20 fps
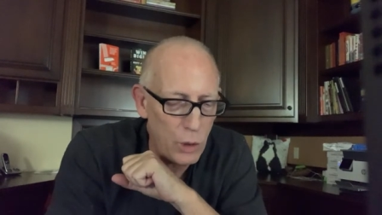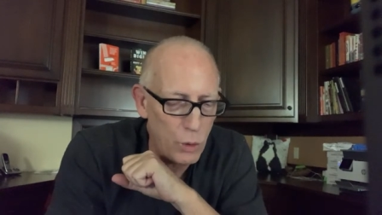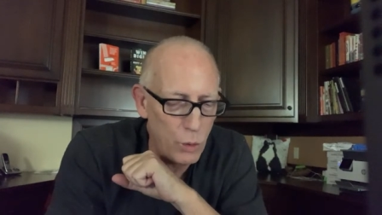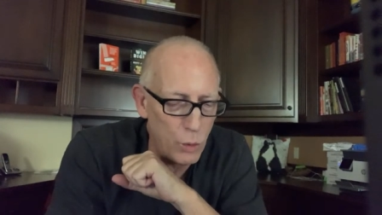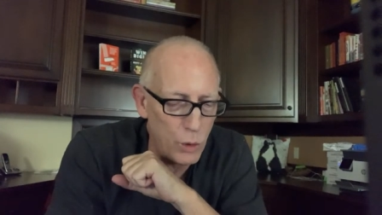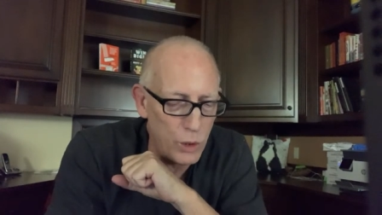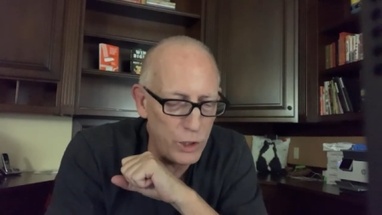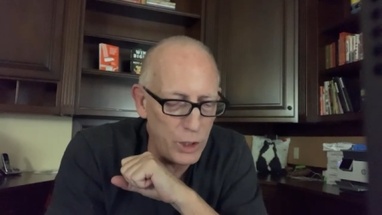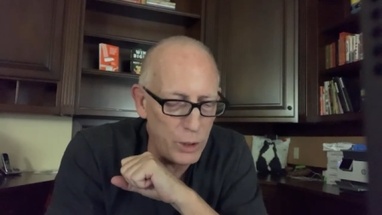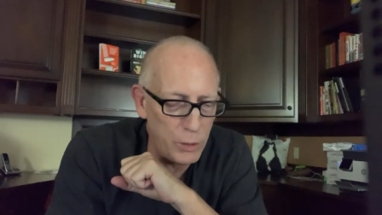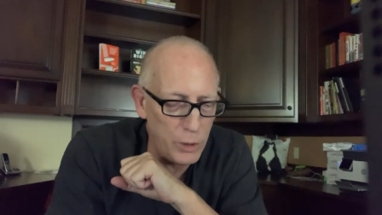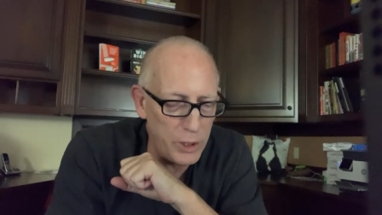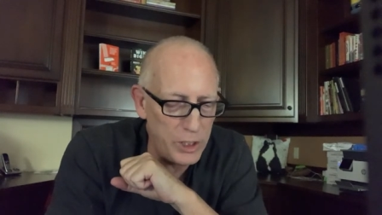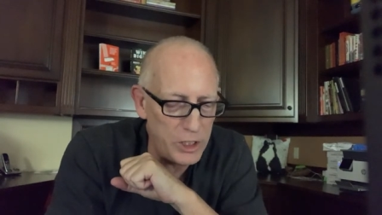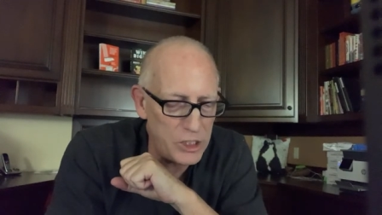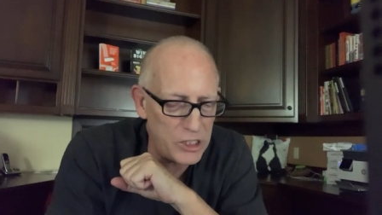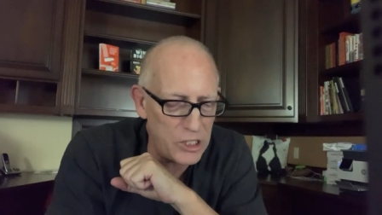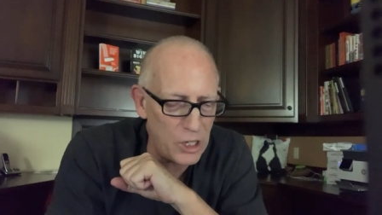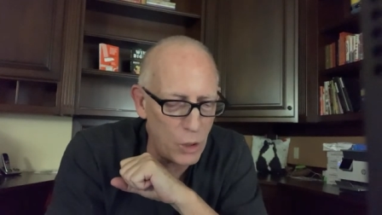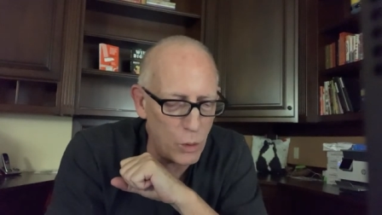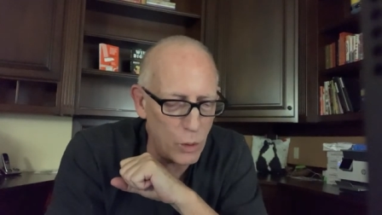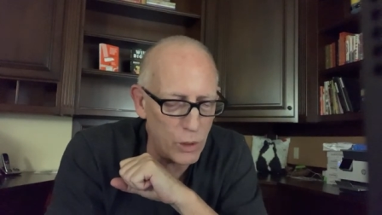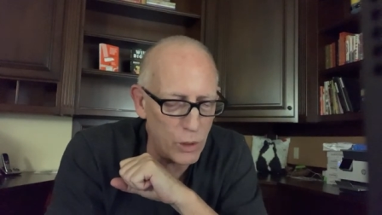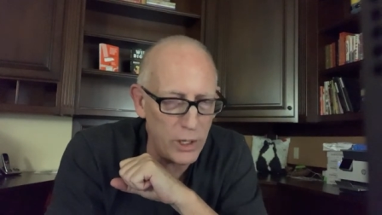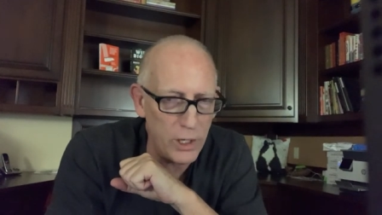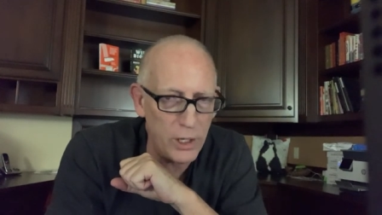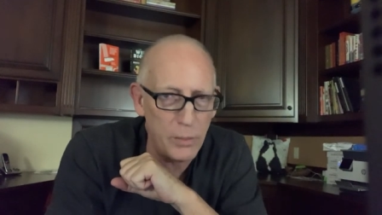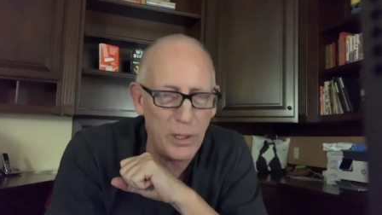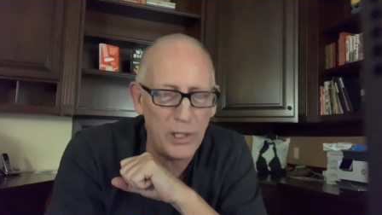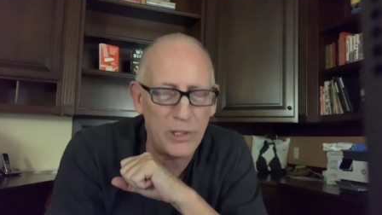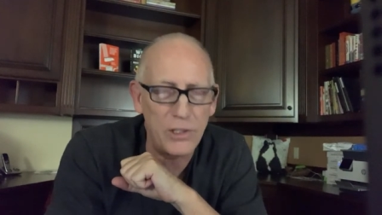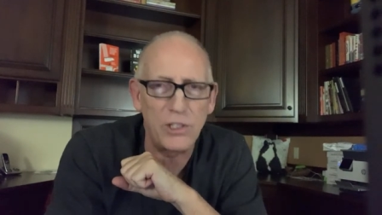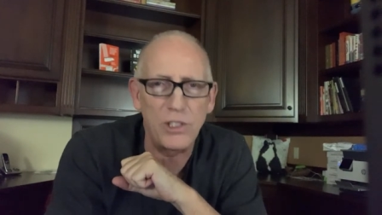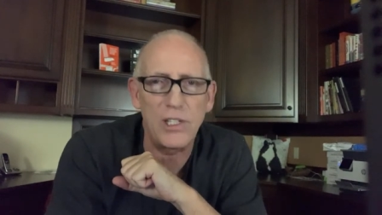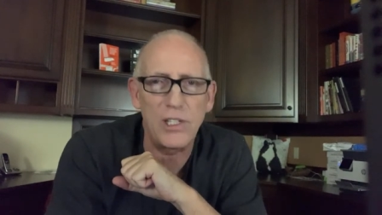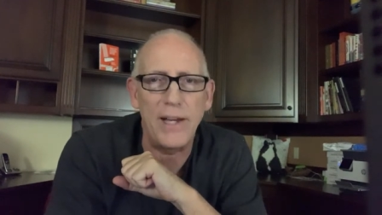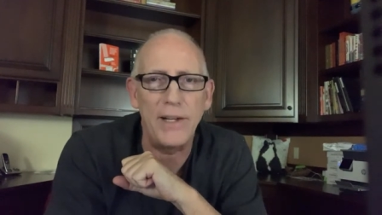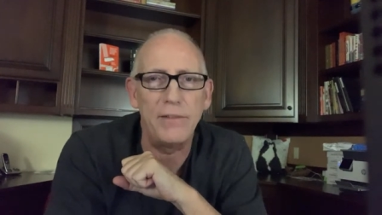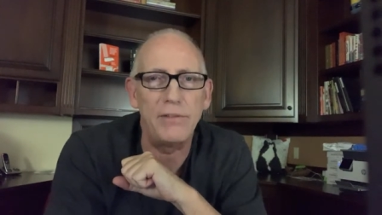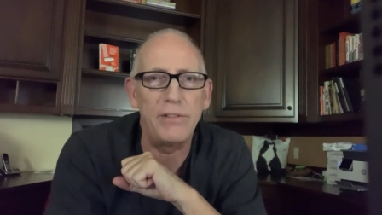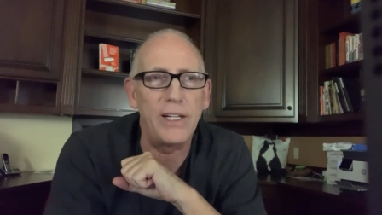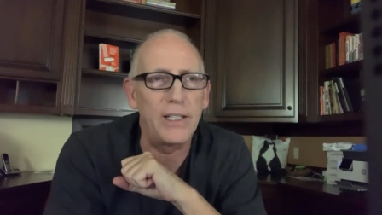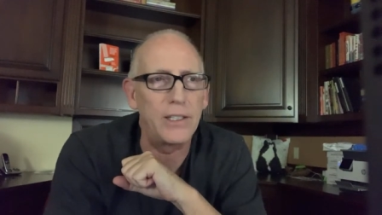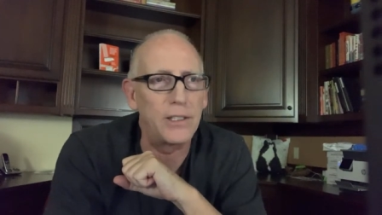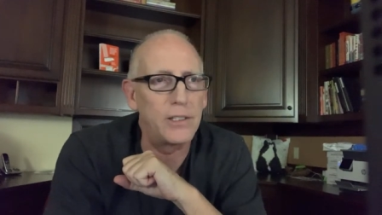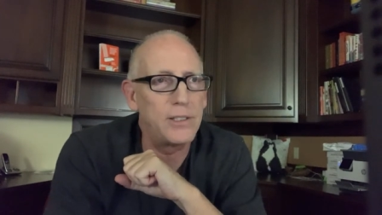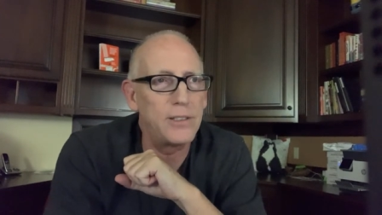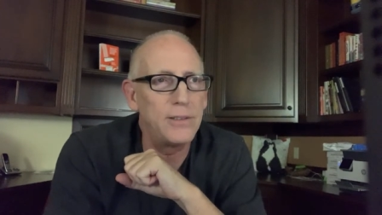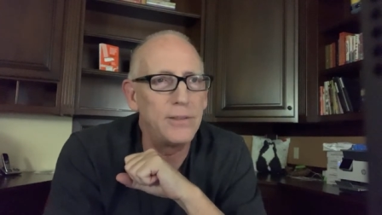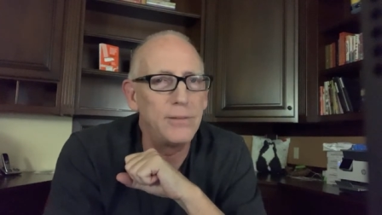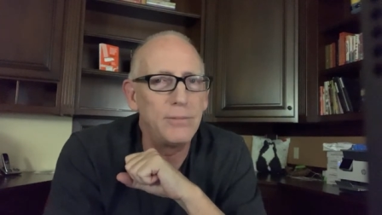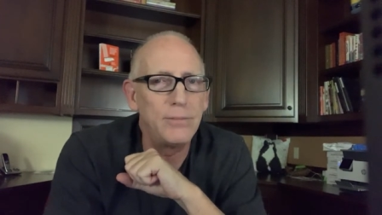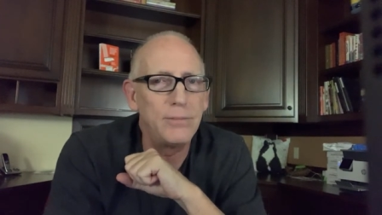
Would you be so worried about the side effects?